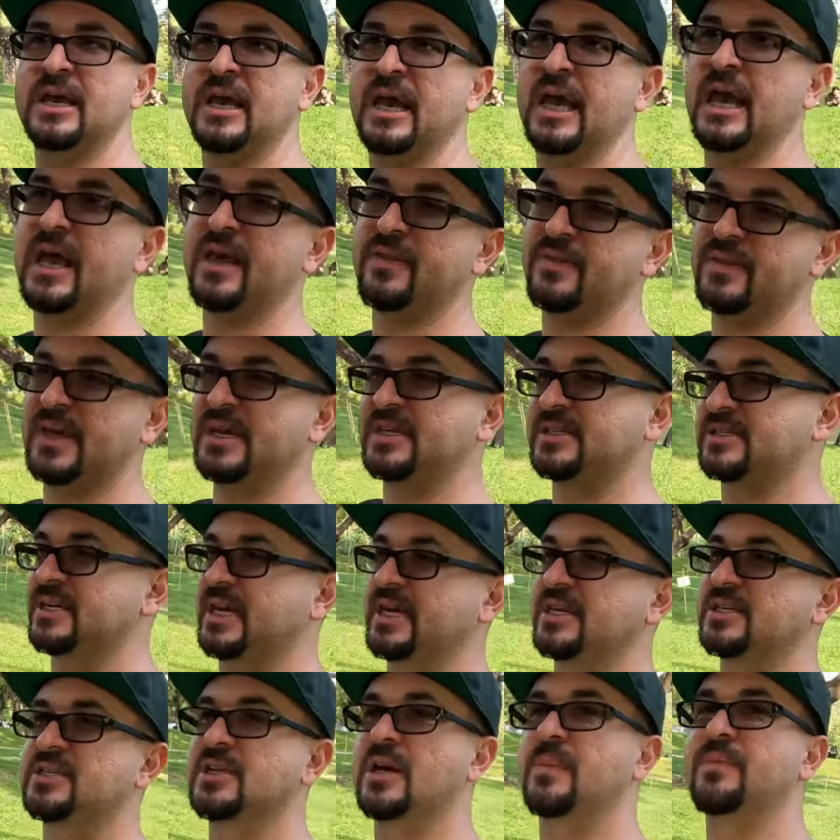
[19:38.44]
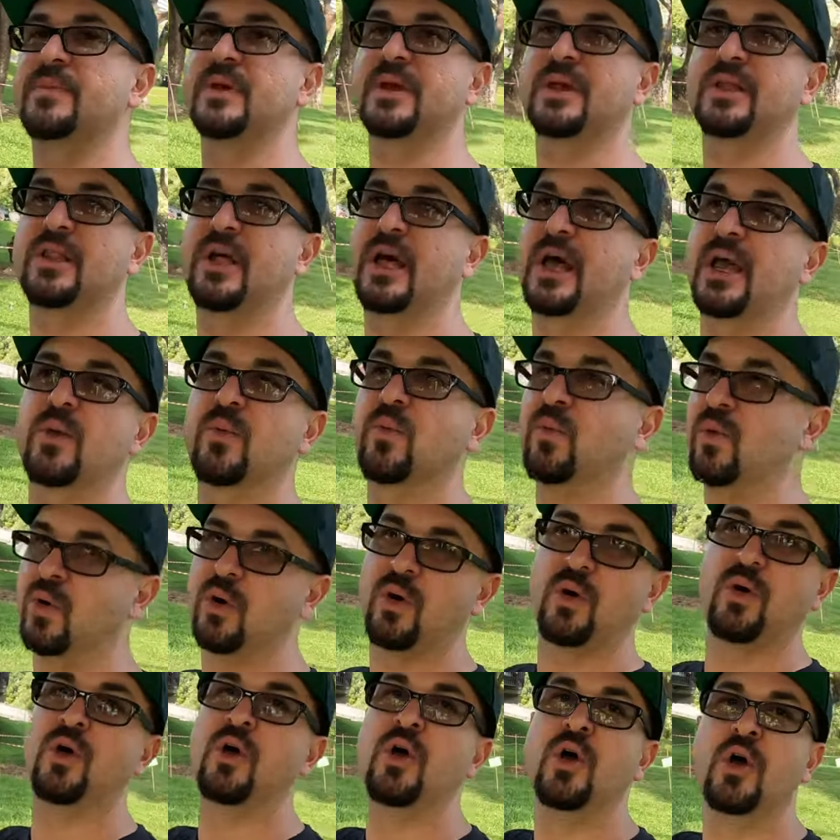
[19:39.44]
and they say something like,
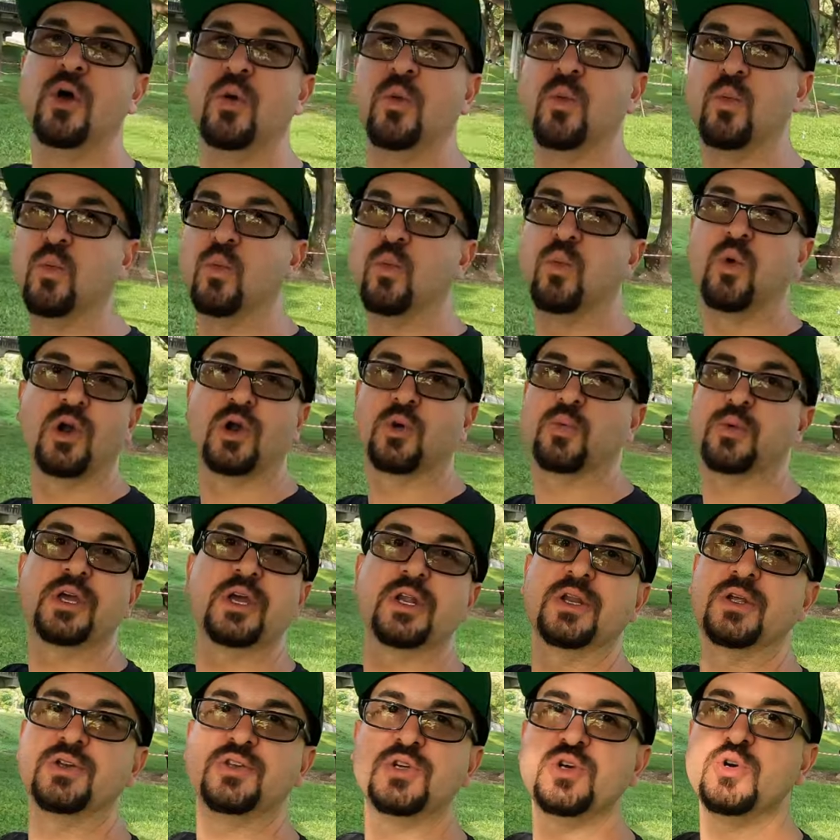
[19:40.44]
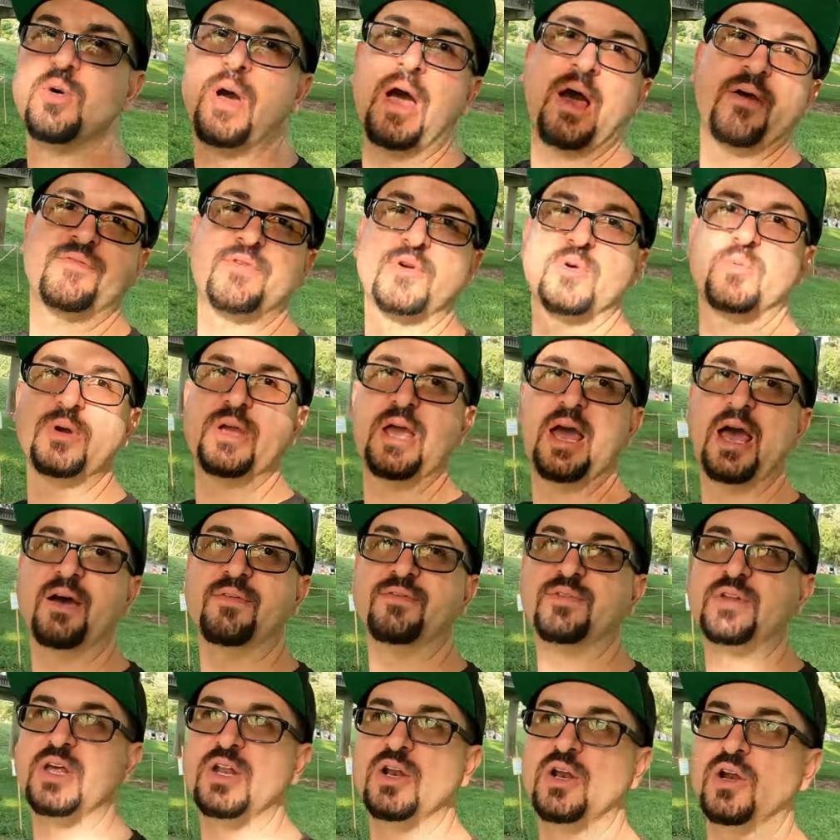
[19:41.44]
well, what are we gonna do after we
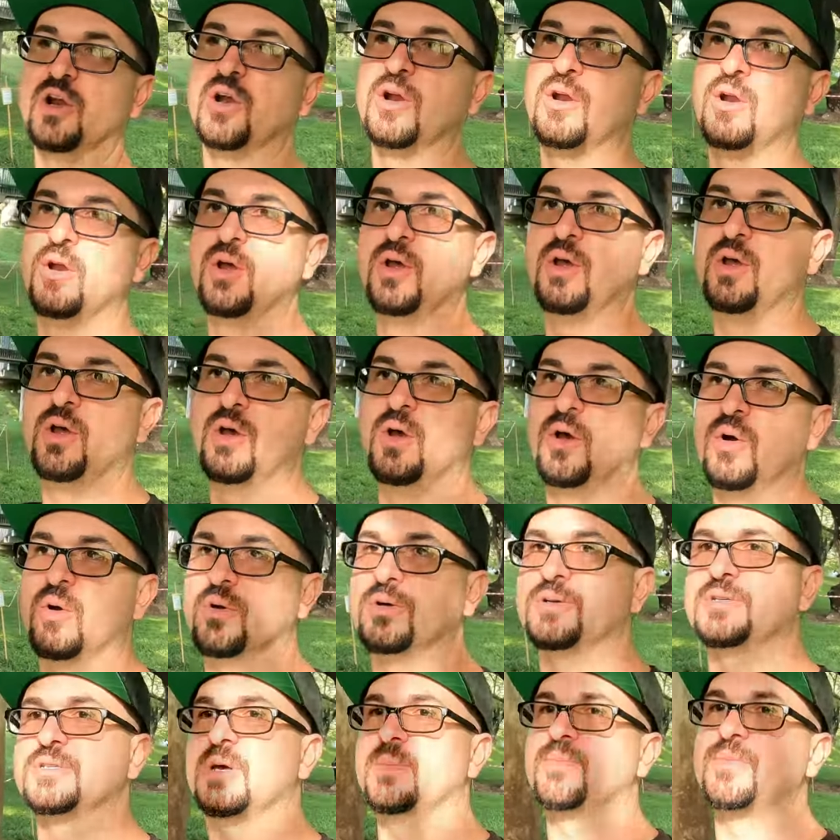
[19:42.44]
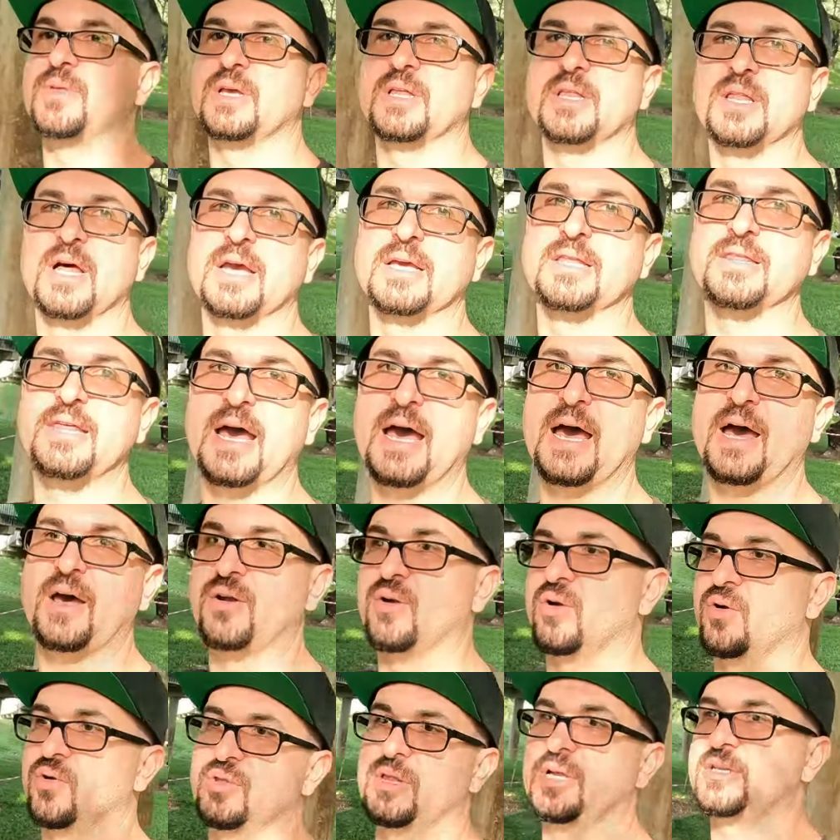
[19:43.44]
have dinner? Or something like that,
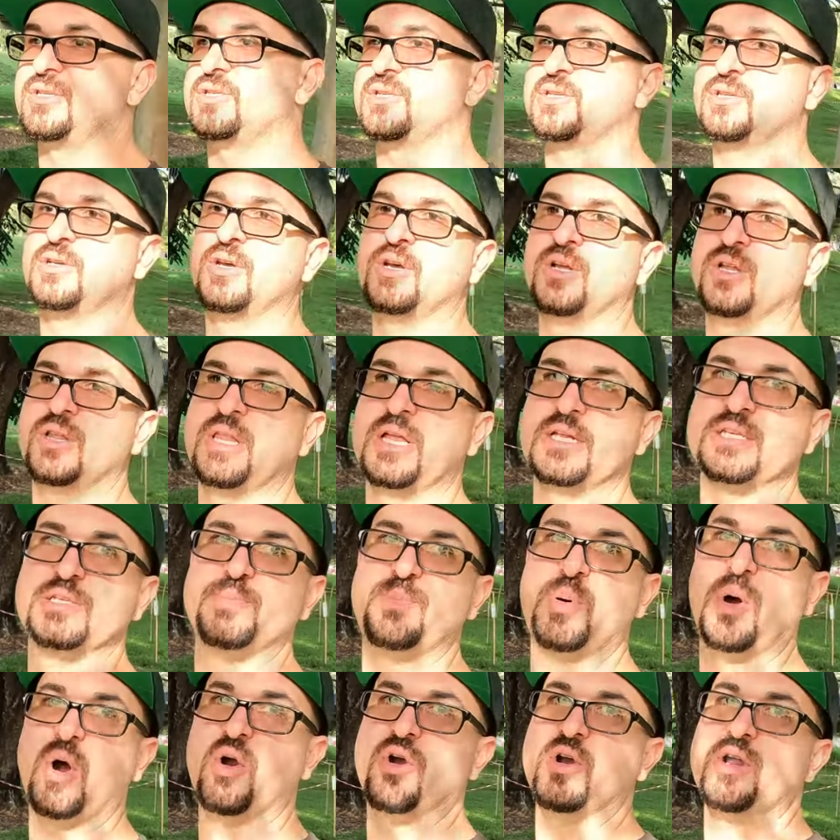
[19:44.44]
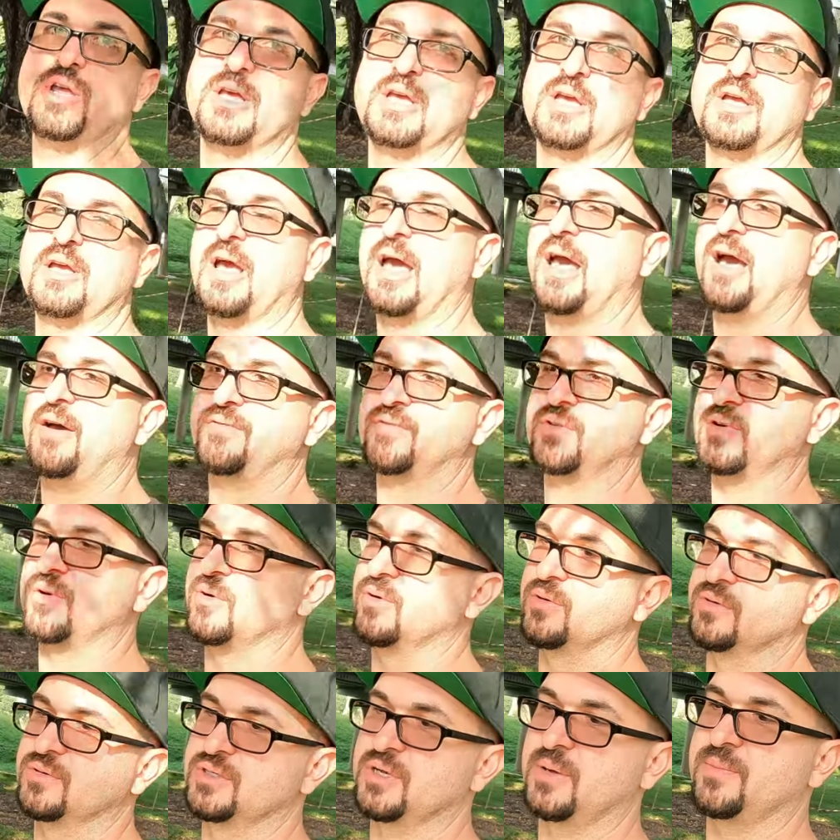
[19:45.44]
or let's, let's party after
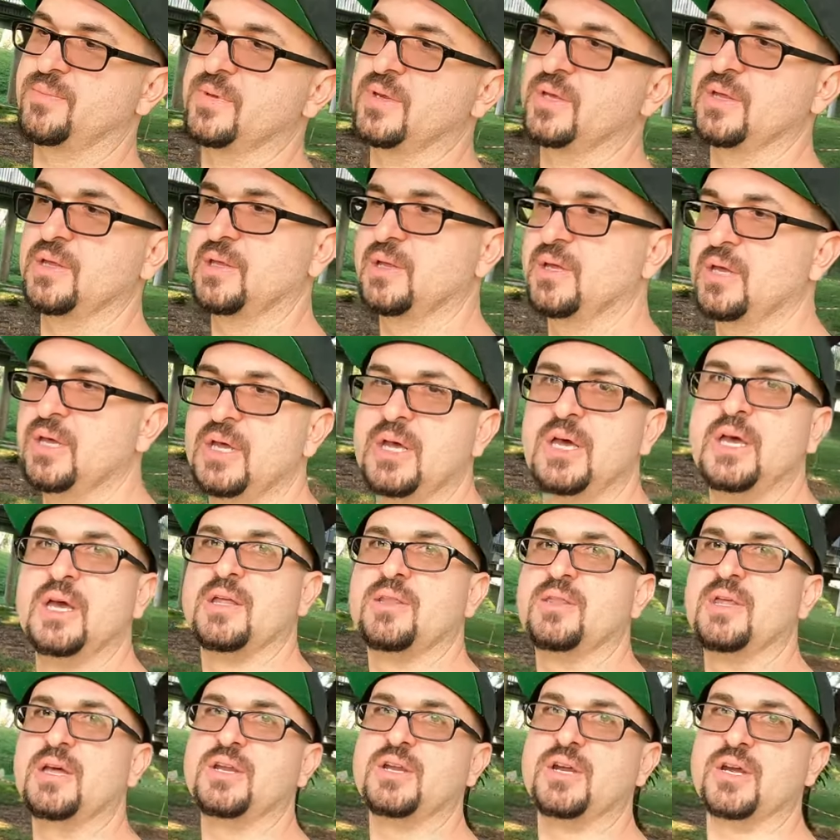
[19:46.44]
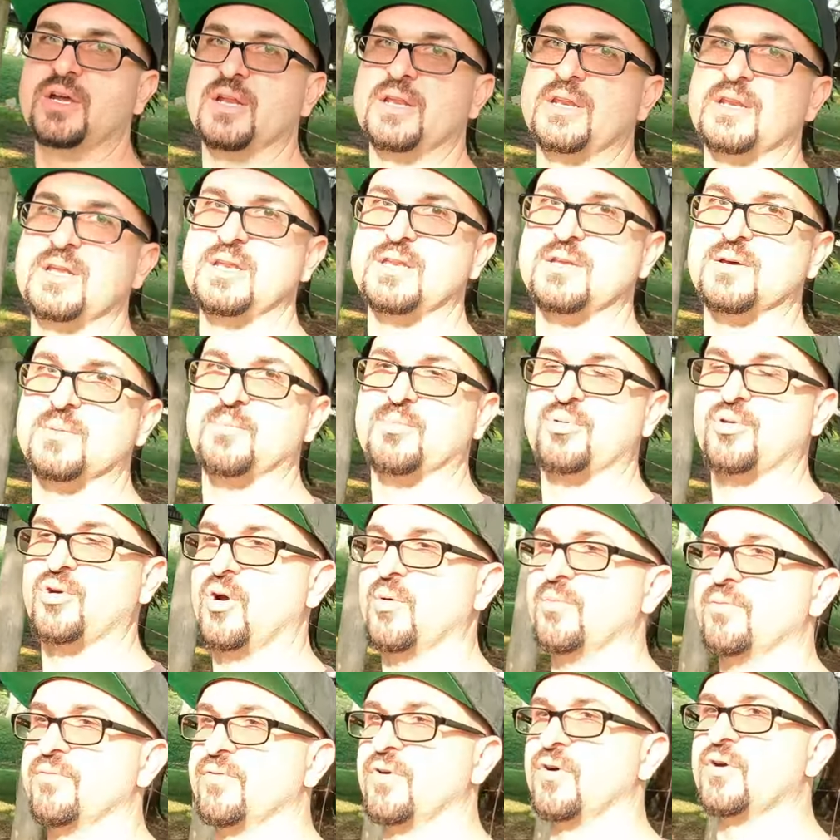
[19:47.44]
or something, then you're gonna need to
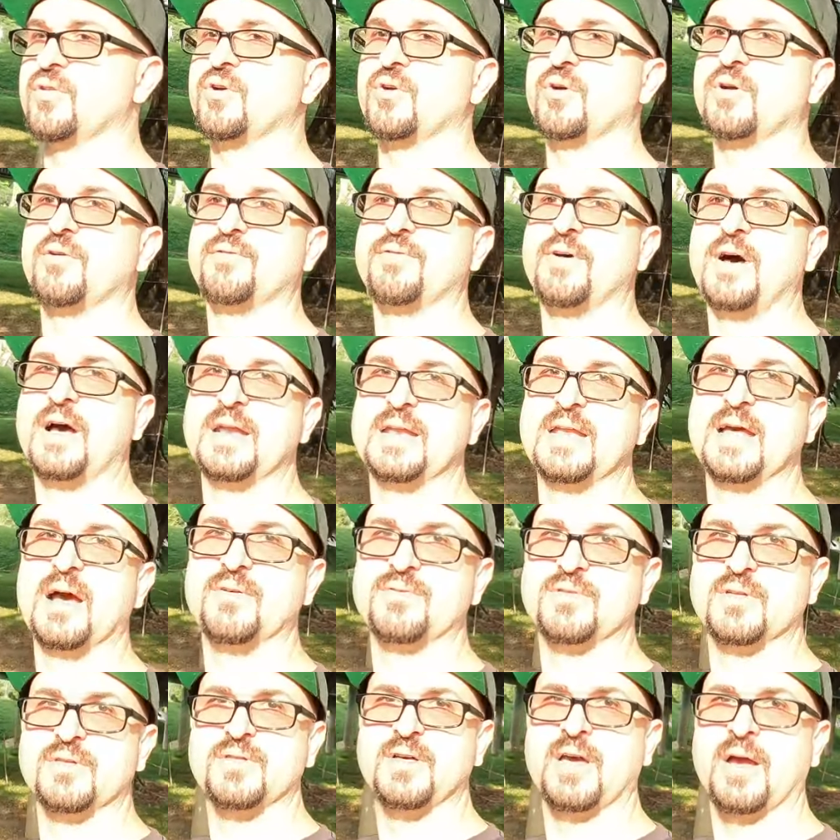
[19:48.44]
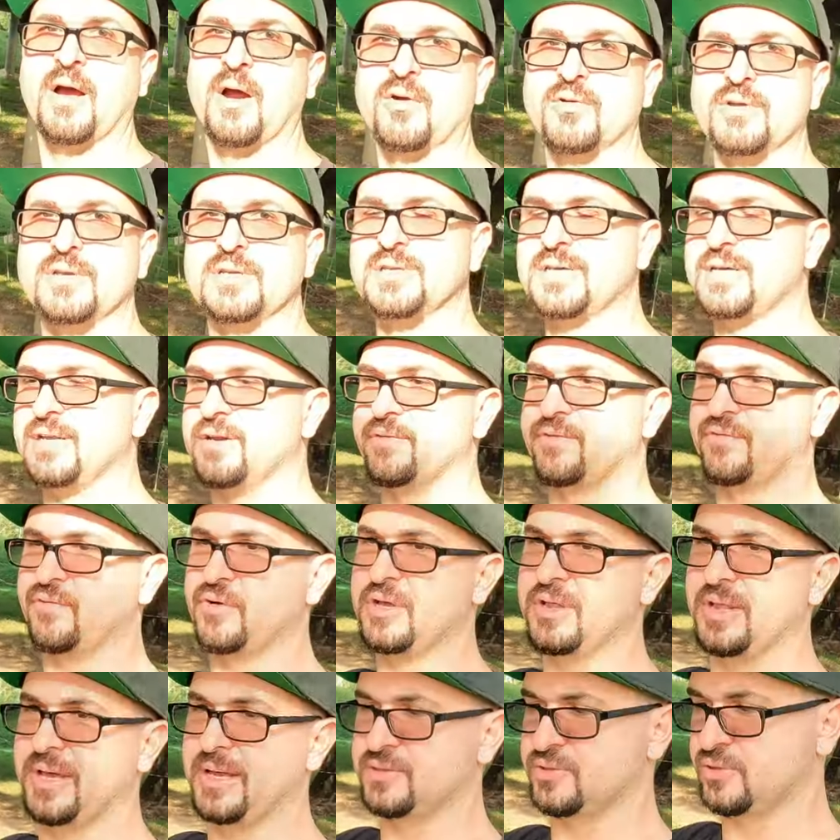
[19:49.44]
probe further and find out that they are indeed a
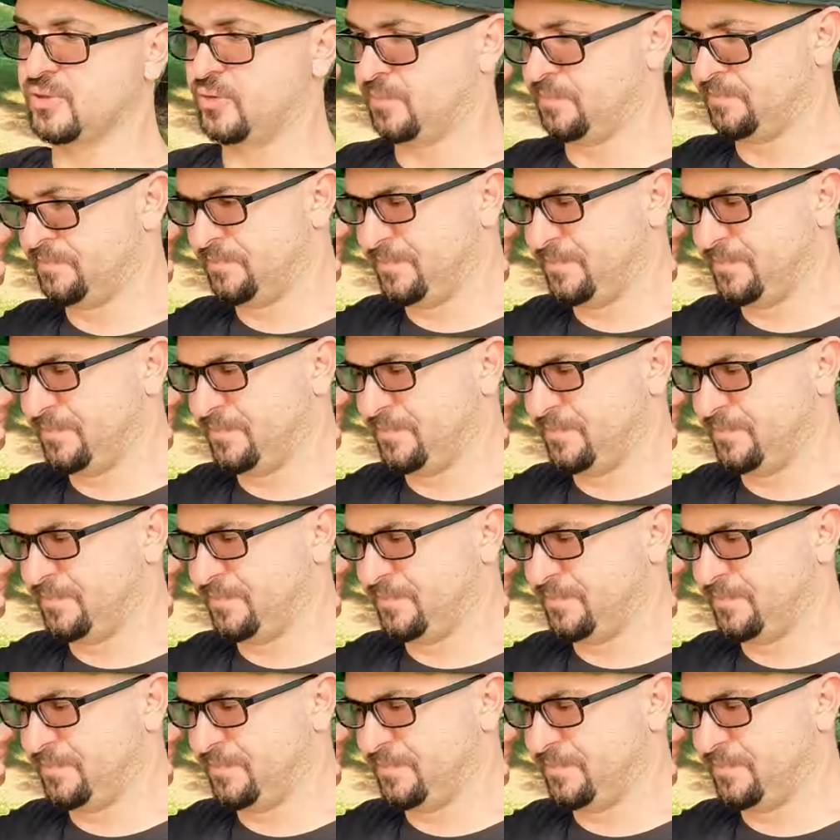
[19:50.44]
freelancer.